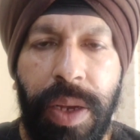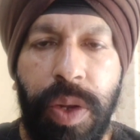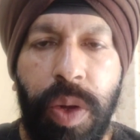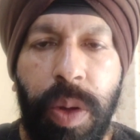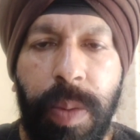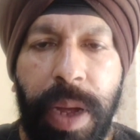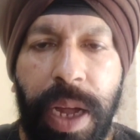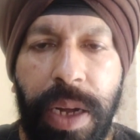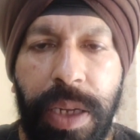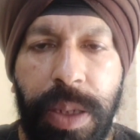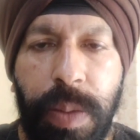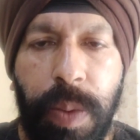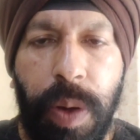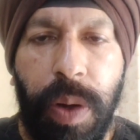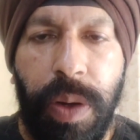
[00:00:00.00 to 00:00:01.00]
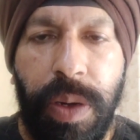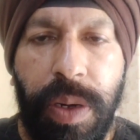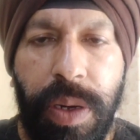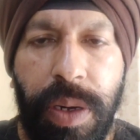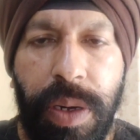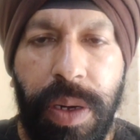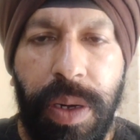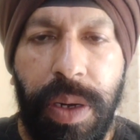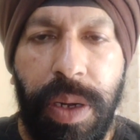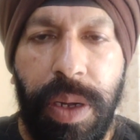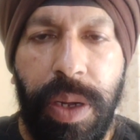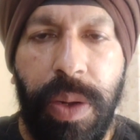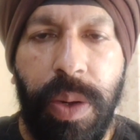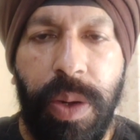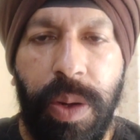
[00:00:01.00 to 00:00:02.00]
No man is born
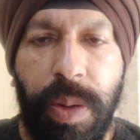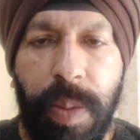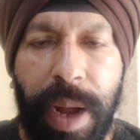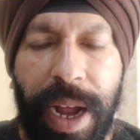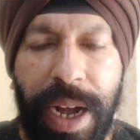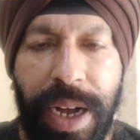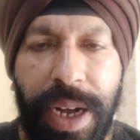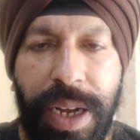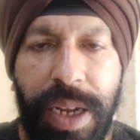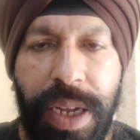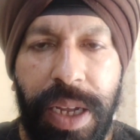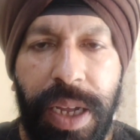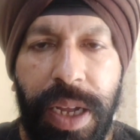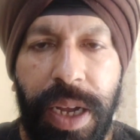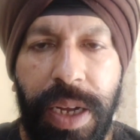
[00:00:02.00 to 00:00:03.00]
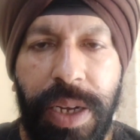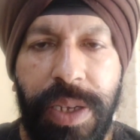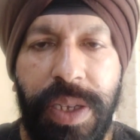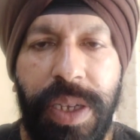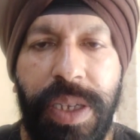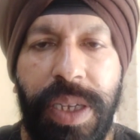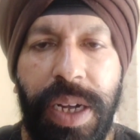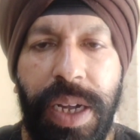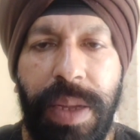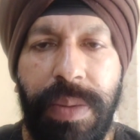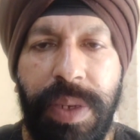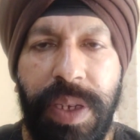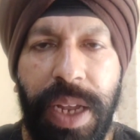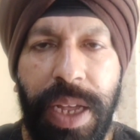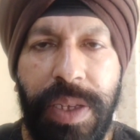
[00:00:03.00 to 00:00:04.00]
good or bad. It is the
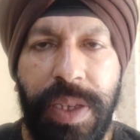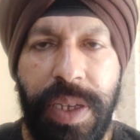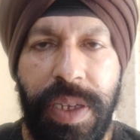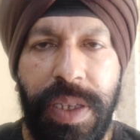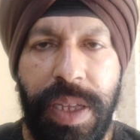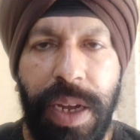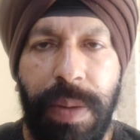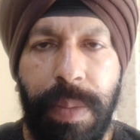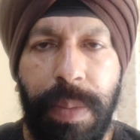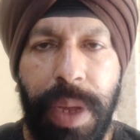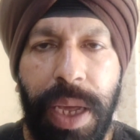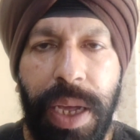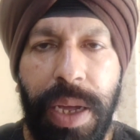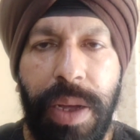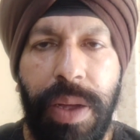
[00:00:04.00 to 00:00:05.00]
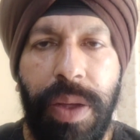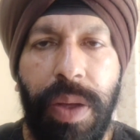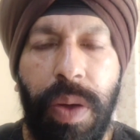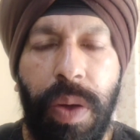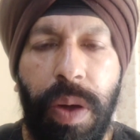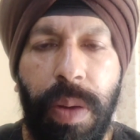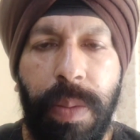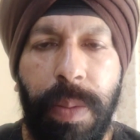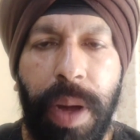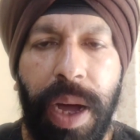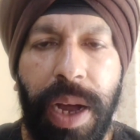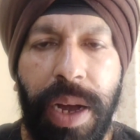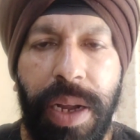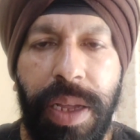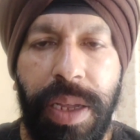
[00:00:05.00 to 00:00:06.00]
circumstances that make or
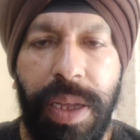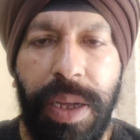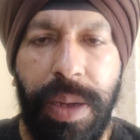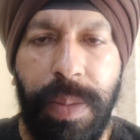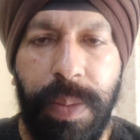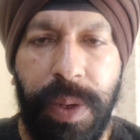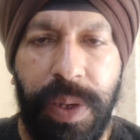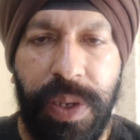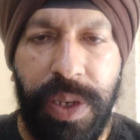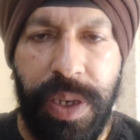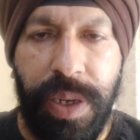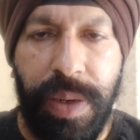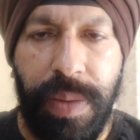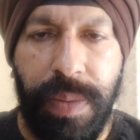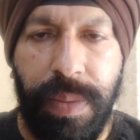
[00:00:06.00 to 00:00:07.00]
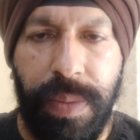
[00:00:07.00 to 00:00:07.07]
mar a person.